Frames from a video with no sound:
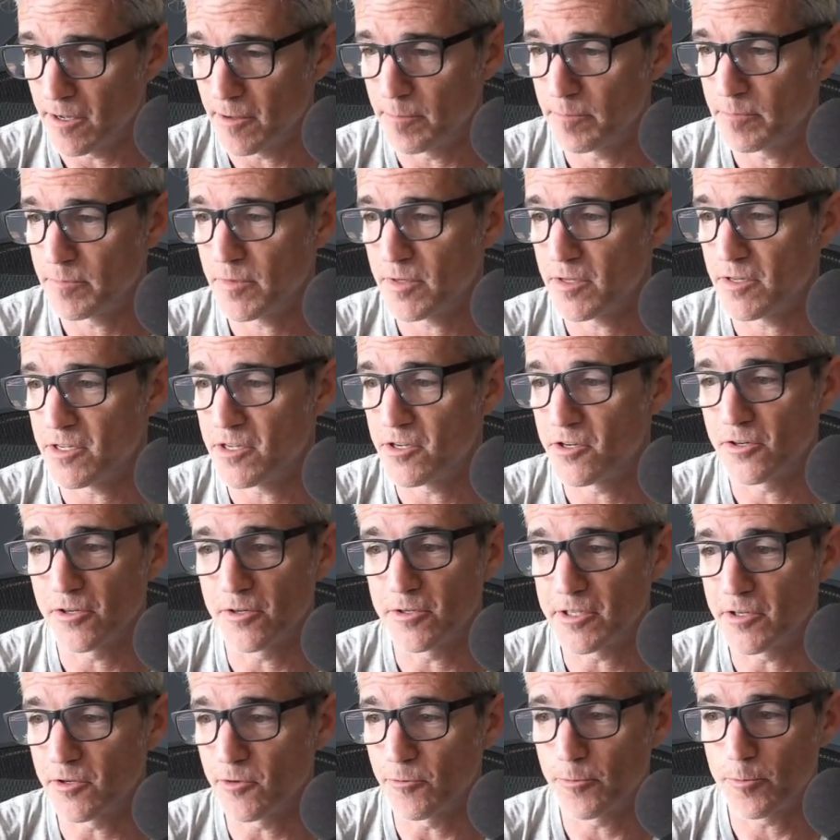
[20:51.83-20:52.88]

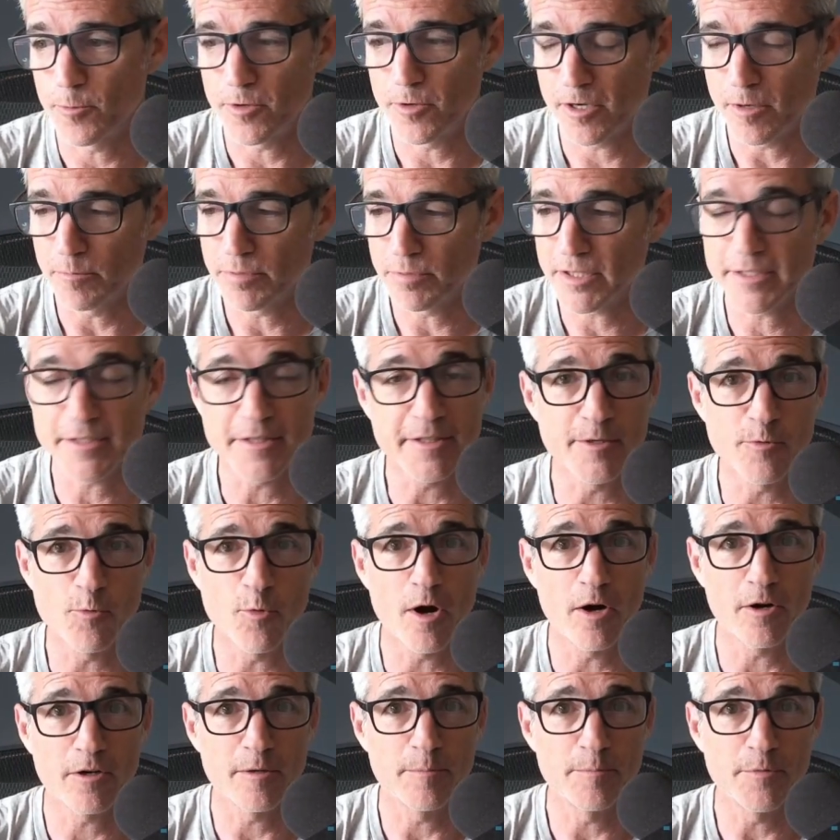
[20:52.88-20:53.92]
You're completely
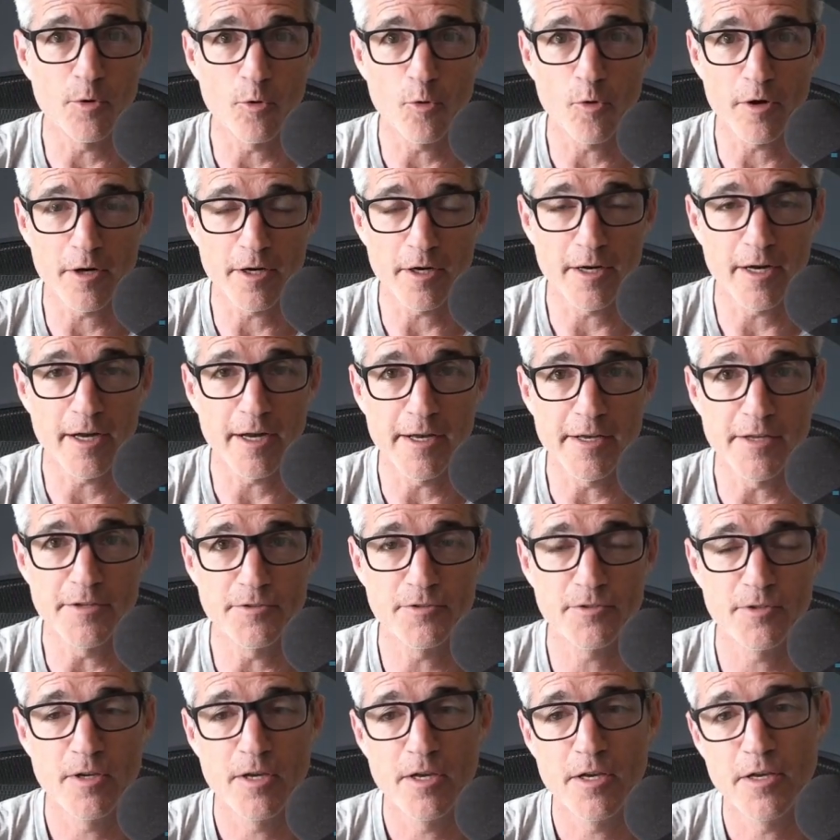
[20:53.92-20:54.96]
welcome to
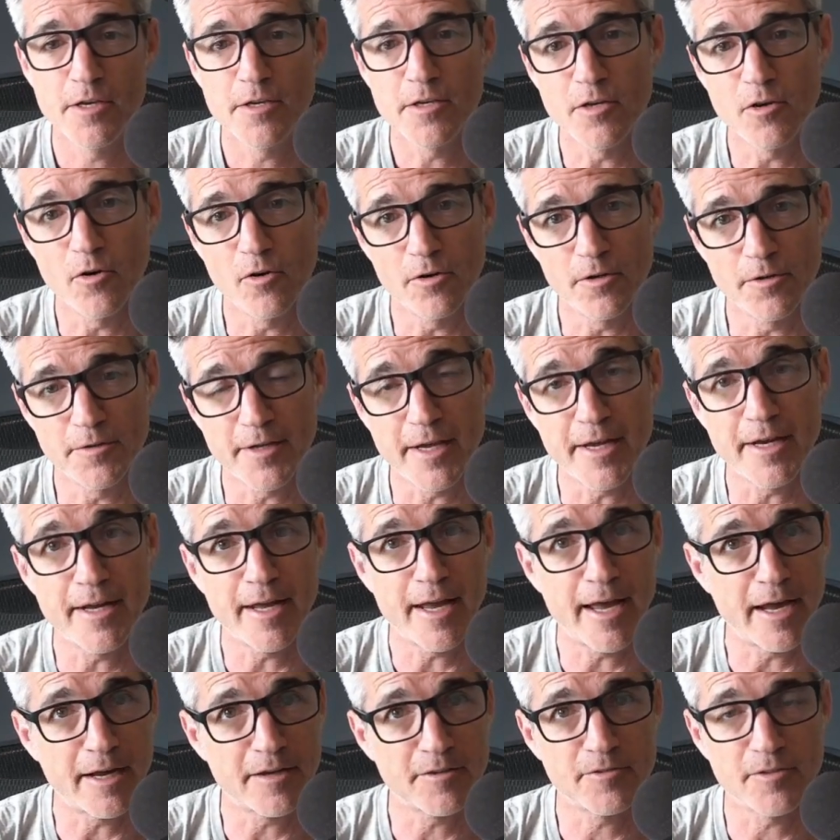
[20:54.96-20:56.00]
organize your data
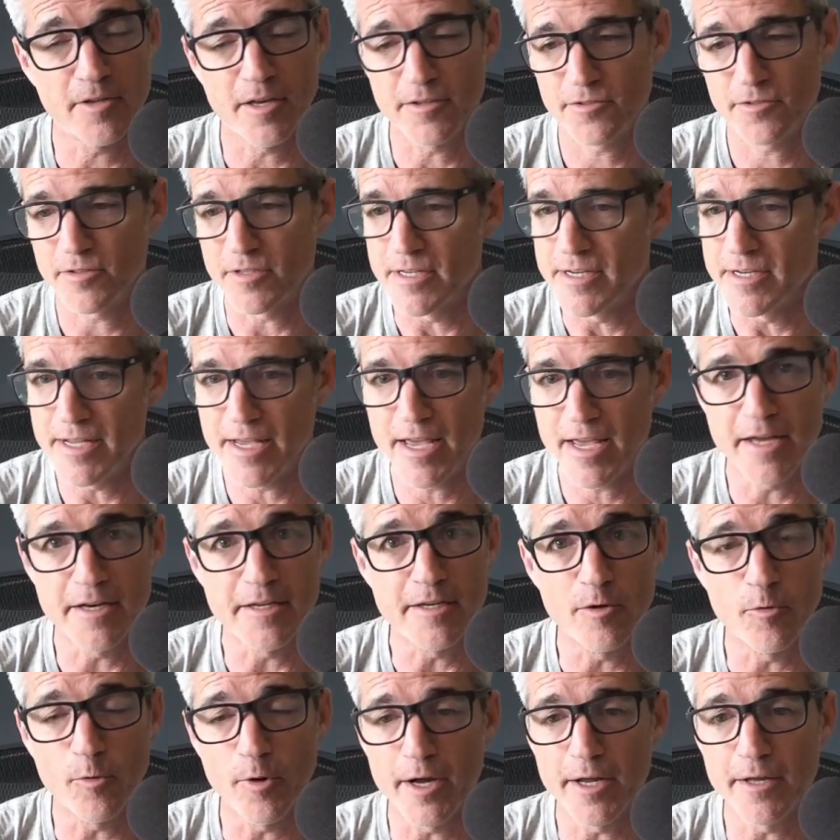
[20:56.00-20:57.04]
access in
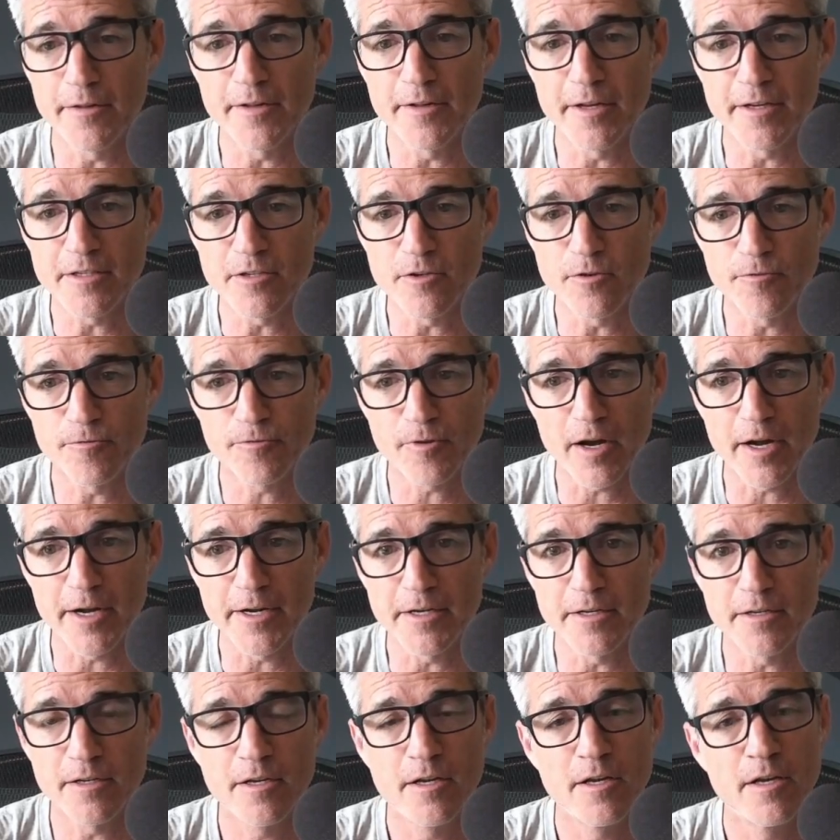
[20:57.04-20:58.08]
any way that you
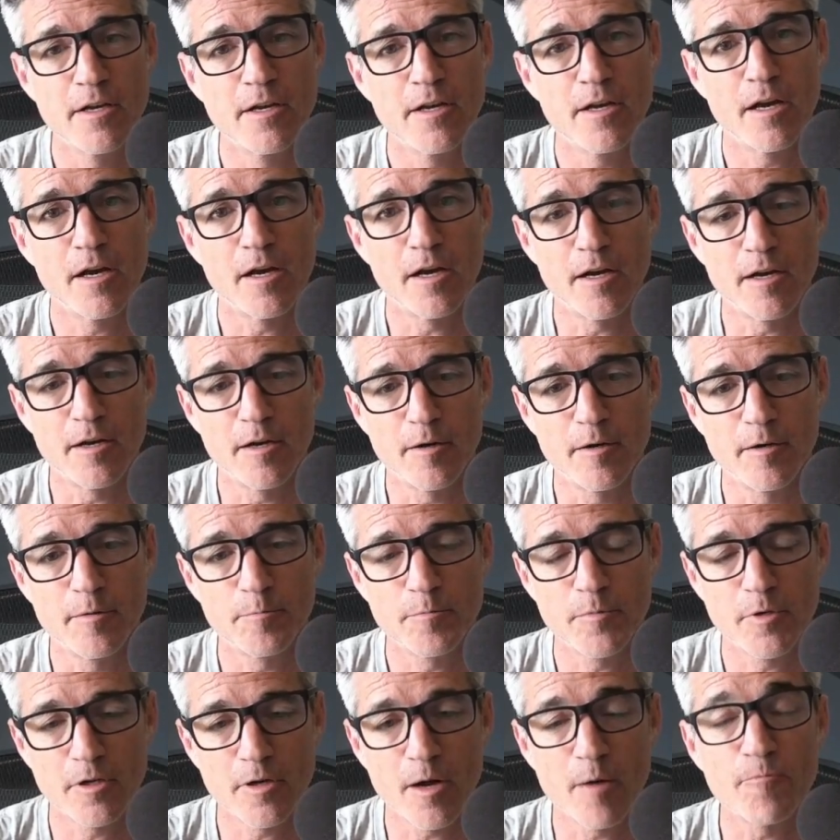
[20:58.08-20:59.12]
find
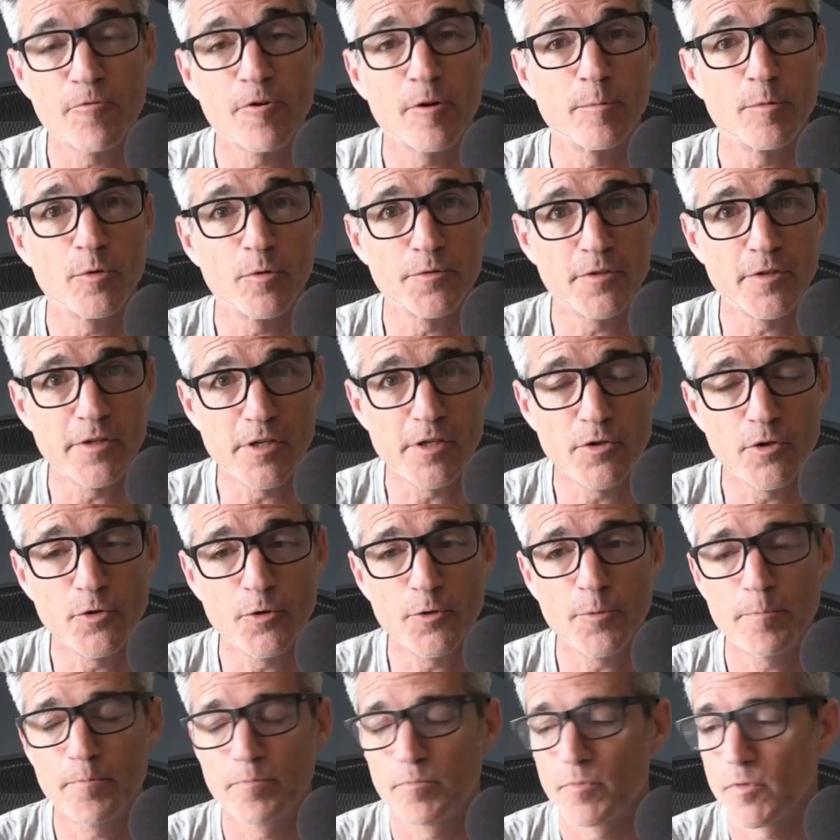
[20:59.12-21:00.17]
comfortable to
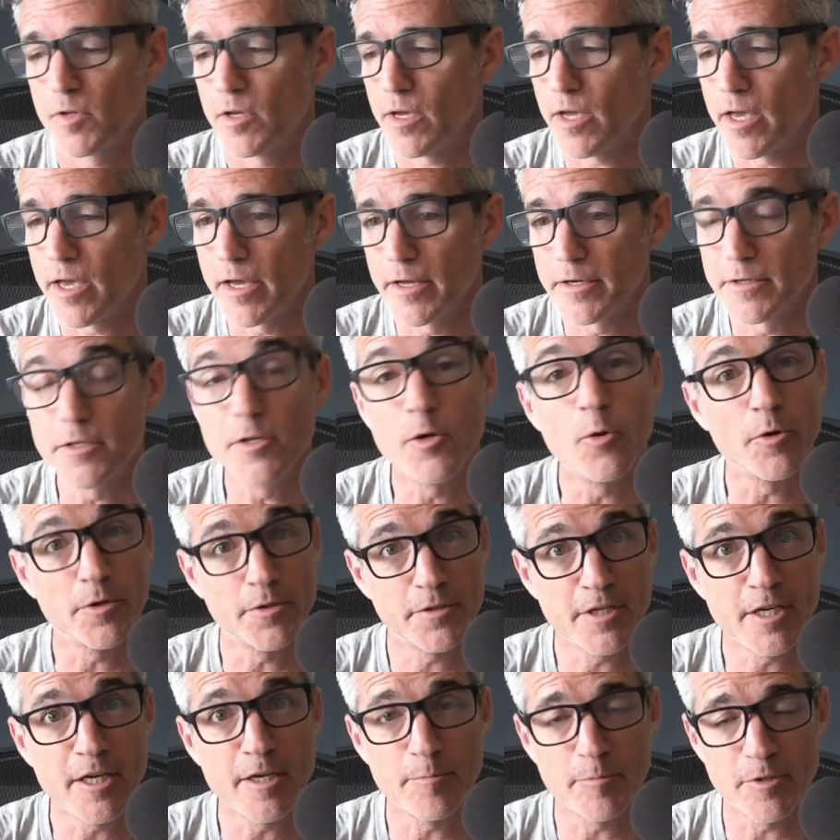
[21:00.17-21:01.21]
you and your team